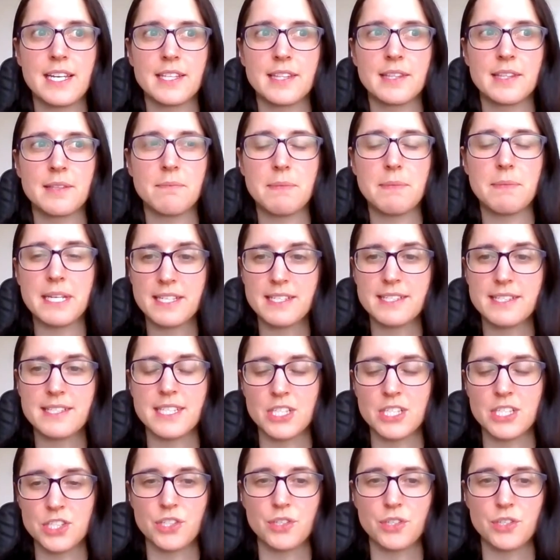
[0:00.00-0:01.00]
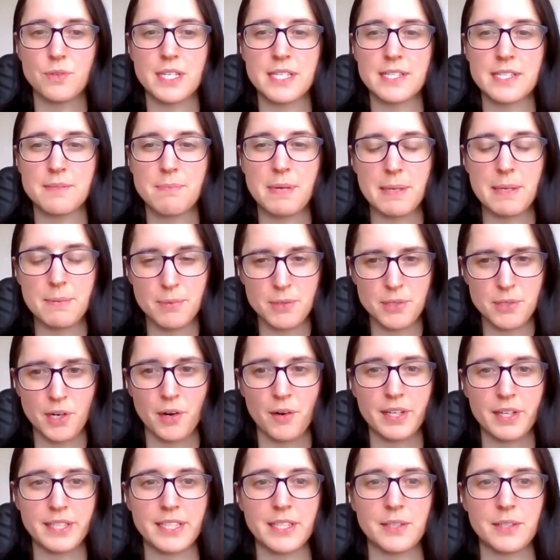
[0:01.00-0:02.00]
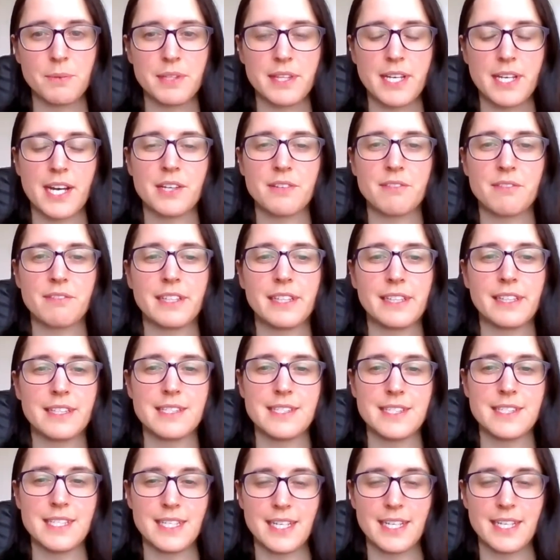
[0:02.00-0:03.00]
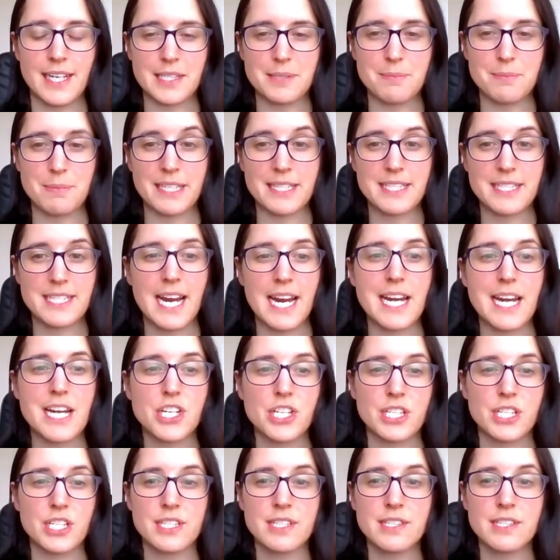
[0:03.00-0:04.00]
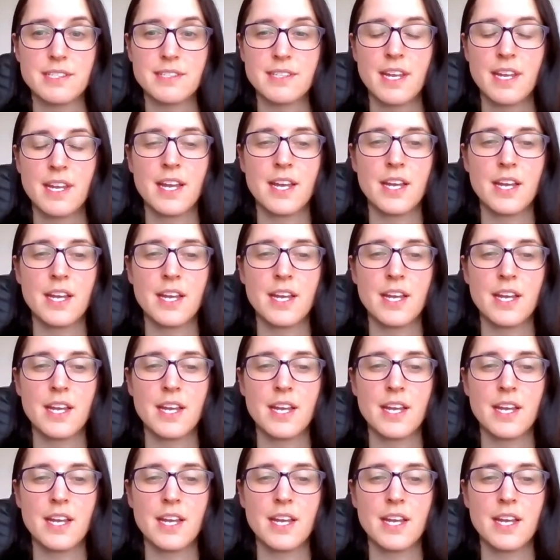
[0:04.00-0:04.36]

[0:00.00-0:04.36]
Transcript: the biggest issue is people going in with unrealistic expectations.